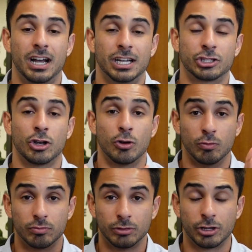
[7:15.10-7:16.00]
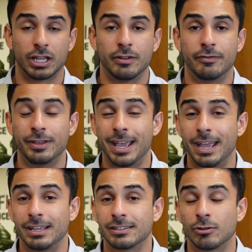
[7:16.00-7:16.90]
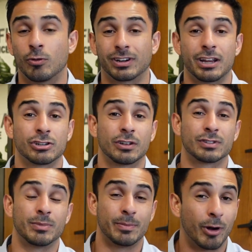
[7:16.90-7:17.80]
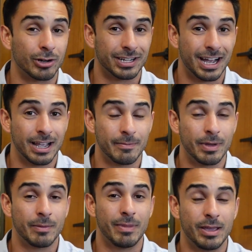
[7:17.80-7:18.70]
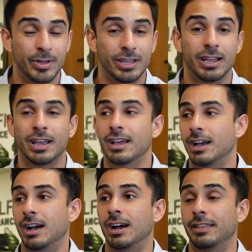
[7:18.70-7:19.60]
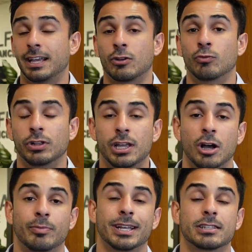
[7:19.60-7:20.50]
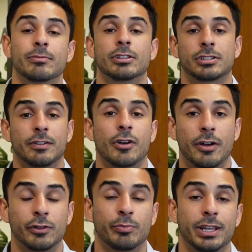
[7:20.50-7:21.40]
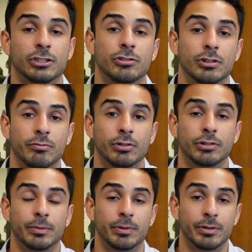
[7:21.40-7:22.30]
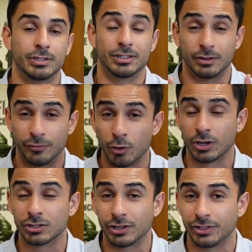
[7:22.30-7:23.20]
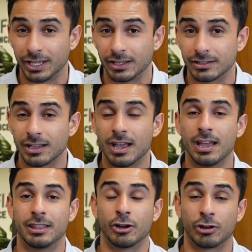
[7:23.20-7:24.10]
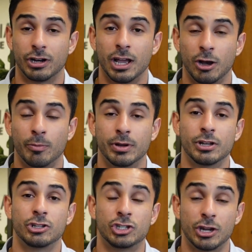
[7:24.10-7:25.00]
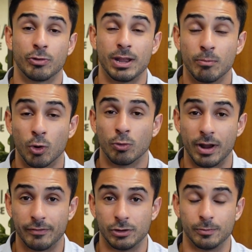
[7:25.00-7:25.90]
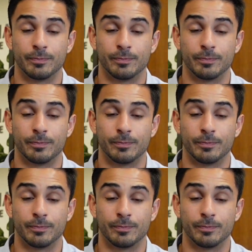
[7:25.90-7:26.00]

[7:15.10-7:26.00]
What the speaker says: So look into VAs or get yourself somebody part-time maybe that can really help get some of the stuff off your plate so you can build up the business and focus on things that are going to help generate more revenue.